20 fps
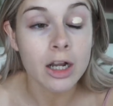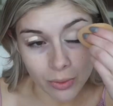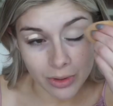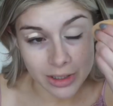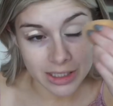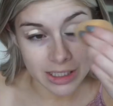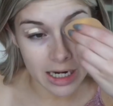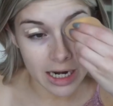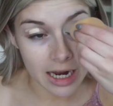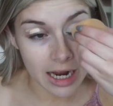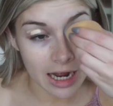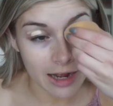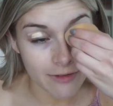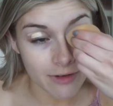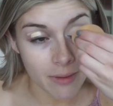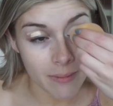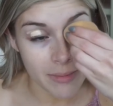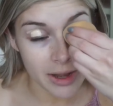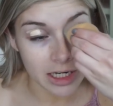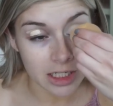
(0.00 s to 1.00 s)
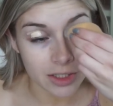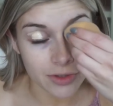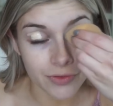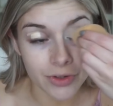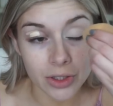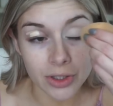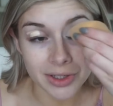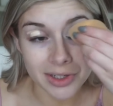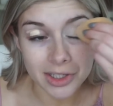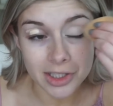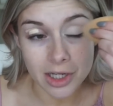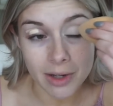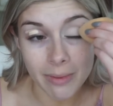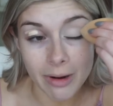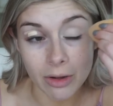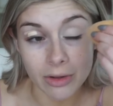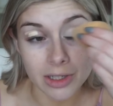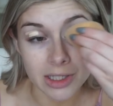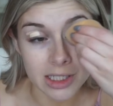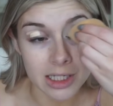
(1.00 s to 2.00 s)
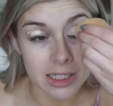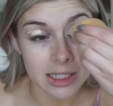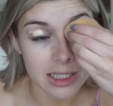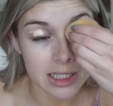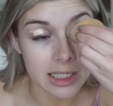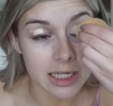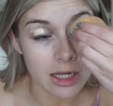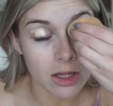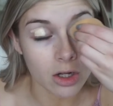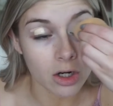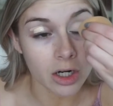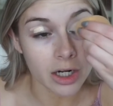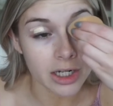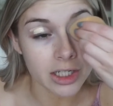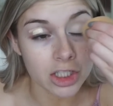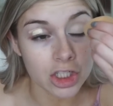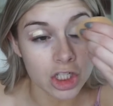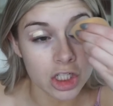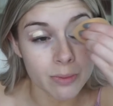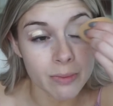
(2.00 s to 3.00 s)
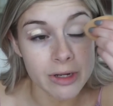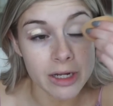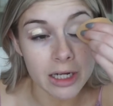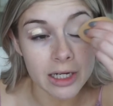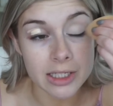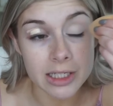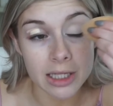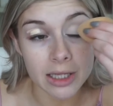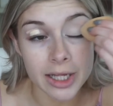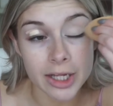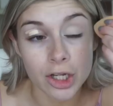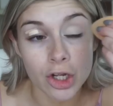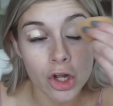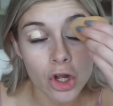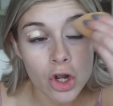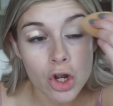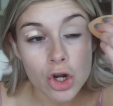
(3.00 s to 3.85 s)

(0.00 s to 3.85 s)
The reason I have mixed feelings about this concealer is just because it like